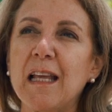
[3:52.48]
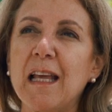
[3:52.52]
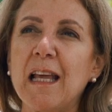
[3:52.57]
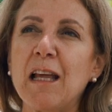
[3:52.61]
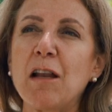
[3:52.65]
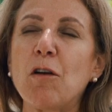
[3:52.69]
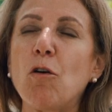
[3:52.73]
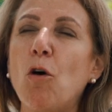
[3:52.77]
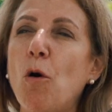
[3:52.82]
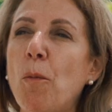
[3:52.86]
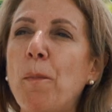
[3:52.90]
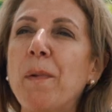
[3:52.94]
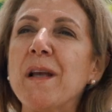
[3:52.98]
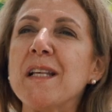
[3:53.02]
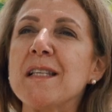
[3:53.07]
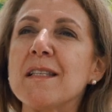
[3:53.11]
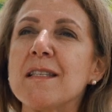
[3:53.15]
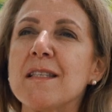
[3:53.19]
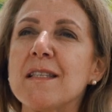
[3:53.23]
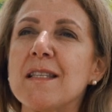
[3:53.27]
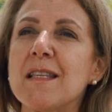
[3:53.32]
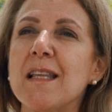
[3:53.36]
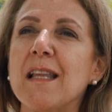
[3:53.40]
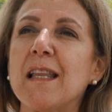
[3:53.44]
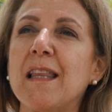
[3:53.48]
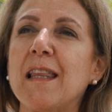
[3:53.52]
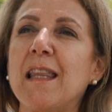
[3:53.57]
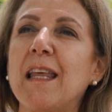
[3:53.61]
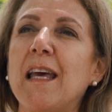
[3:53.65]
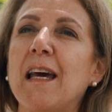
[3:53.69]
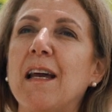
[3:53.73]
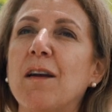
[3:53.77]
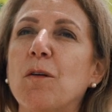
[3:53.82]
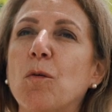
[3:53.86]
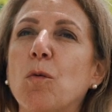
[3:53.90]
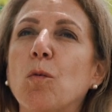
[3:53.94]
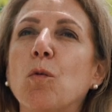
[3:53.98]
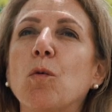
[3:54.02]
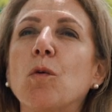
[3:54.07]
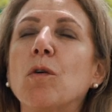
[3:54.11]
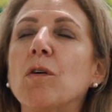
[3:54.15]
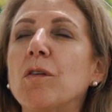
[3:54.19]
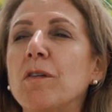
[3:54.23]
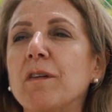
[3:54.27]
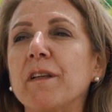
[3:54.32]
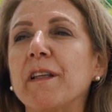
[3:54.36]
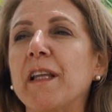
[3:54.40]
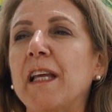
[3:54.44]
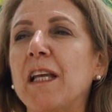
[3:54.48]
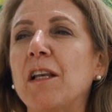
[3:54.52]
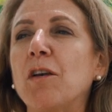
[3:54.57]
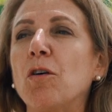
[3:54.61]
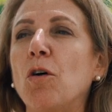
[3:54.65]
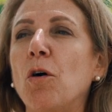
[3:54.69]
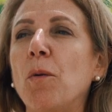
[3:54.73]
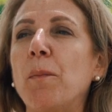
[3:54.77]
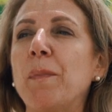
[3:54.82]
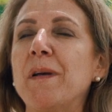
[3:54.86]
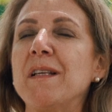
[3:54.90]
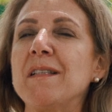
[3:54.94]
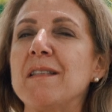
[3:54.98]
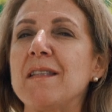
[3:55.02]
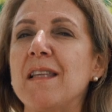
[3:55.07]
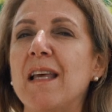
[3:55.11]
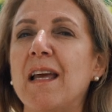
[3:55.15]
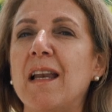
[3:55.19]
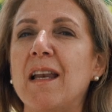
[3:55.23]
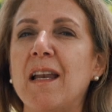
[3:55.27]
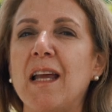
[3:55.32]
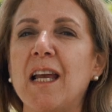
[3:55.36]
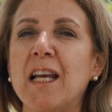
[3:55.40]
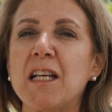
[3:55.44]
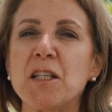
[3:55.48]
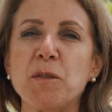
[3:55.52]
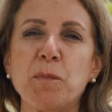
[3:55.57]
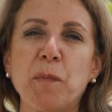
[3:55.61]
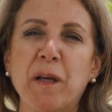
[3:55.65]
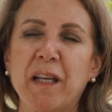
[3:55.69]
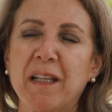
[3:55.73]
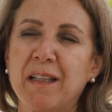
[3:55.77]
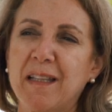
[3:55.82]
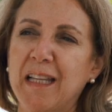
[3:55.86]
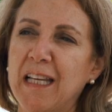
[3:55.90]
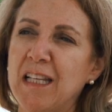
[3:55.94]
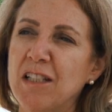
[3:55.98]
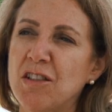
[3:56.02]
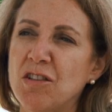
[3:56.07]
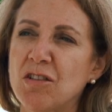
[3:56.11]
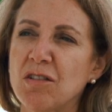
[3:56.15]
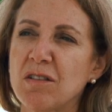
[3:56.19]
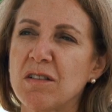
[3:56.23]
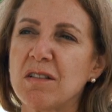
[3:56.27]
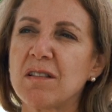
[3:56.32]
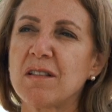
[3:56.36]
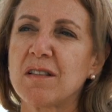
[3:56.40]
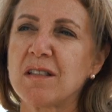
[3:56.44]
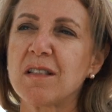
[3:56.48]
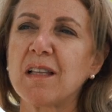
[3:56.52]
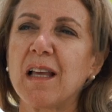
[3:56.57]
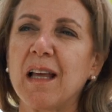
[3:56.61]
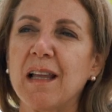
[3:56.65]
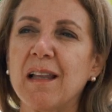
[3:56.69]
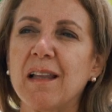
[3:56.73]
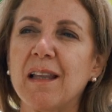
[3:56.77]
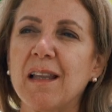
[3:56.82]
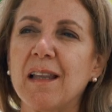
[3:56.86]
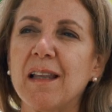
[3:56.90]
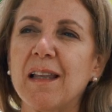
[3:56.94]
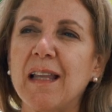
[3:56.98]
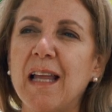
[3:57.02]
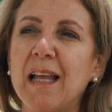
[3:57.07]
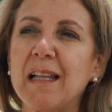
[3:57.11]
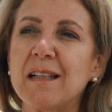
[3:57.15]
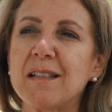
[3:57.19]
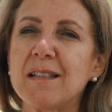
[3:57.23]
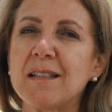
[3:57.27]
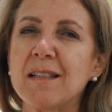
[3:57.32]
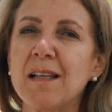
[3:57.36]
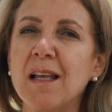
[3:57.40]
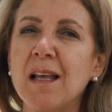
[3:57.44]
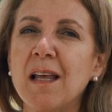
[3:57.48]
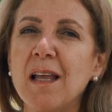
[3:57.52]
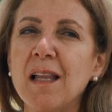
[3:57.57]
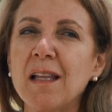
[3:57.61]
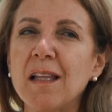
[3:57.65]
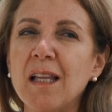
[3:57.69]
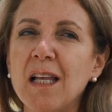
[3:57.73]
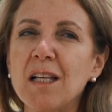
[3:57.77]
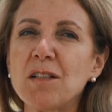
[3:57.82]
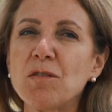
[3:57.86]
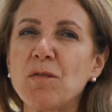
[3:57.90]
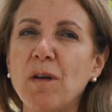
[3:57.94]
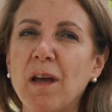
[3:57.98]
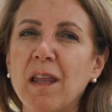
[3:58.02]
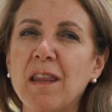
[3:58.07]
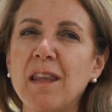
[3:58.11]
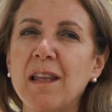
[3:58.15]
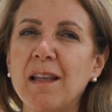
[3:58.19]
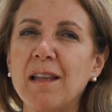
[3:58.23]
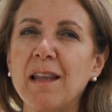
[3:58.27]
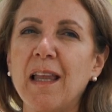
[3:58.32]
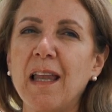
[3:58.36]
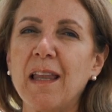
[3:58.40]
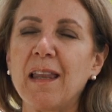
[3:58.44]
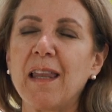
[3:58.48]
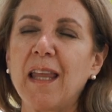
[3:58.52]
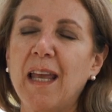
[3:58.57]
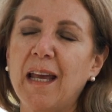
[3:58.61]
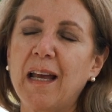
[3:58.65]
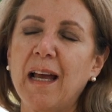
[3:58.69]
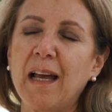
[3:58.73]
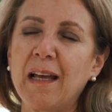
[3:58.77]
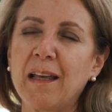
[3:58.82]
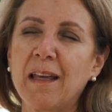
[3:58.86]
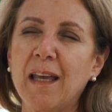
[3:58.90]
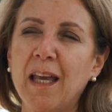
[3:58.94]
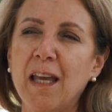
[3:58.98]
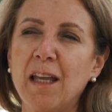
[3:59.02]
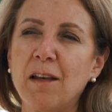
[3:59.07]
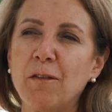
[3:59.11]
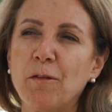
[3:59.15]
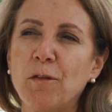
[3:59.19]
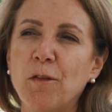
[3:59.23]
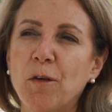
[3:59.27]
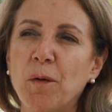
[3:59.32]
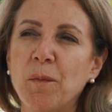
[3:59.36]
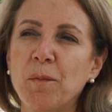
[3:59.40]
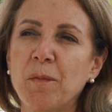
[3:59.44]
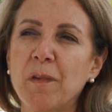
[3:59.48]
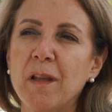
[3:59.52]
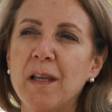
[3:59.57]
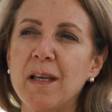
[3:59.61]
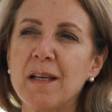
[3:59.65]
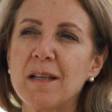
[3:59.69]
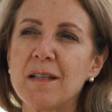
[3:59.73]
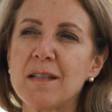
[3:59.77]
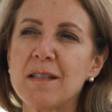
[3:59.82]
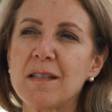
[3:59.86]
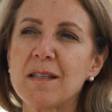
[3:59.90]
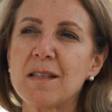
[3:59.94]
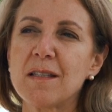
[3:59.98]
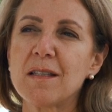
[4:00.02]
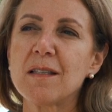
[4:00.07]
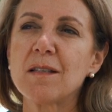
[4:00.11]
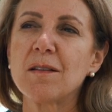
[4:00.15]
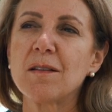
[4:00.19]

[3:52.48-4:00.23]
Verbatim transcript: It opens their world, it opens their expectations, and that's that's why I think that they can gain from this.